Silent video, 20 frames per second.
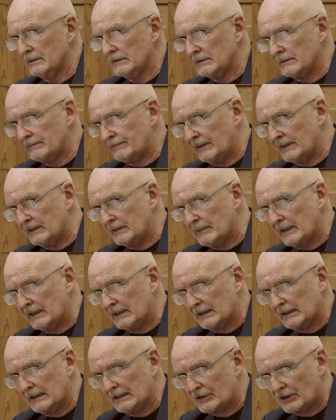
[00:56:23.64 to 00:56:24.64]
The
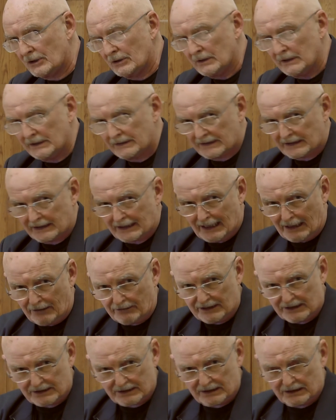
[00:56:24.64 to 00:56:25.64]
fundamental issue is the
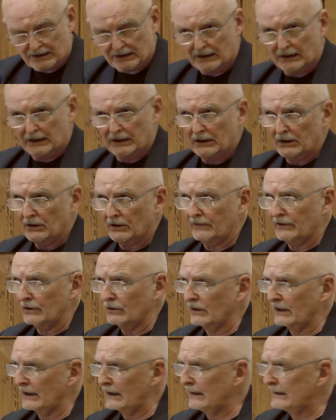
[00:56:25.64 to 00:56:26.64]
character of the
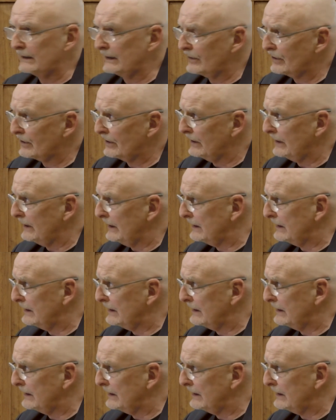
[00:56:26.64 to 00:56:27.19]
organisation